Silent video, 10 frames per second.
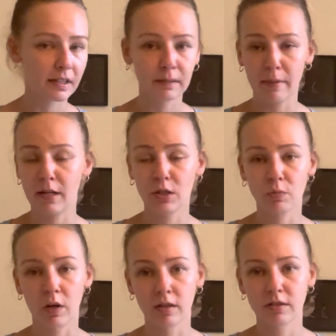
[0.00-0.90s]
a Spanish
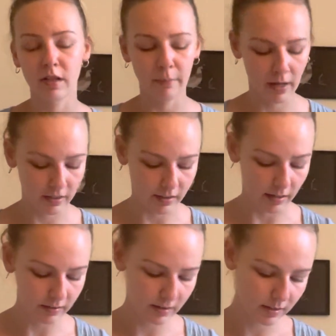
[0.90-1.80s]
word, so that makes
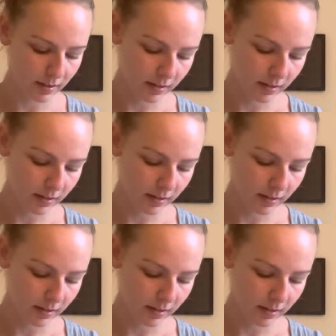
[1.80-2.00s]
sense.